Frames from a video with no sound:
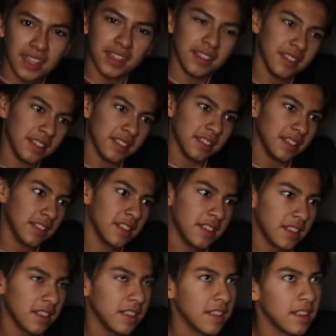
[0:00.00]

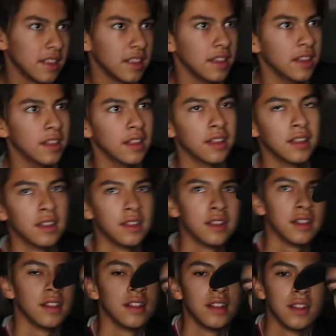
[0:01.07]

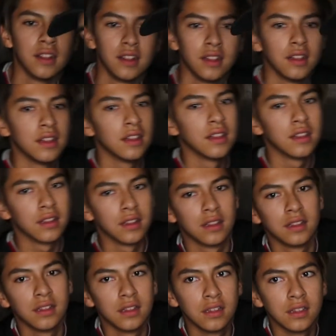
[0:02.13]

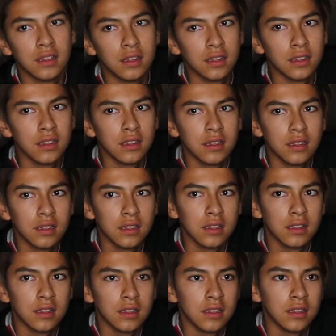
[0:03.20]

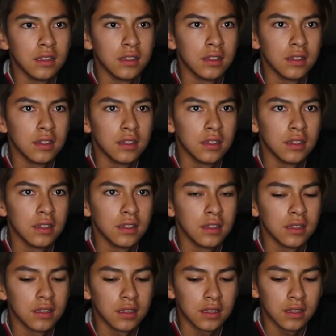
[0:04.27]

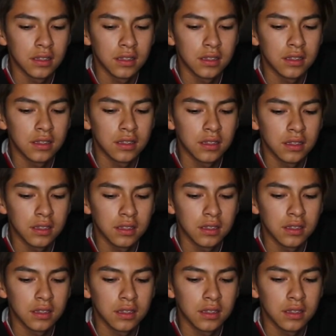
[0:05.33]

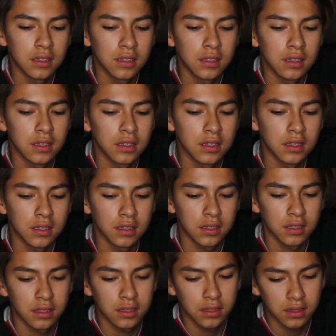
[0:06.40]

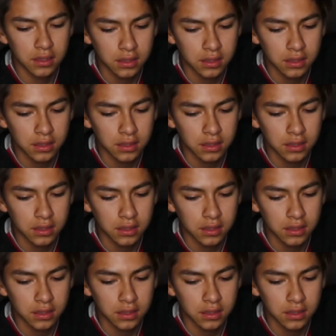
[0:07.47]
No words are spoken by the person on screen.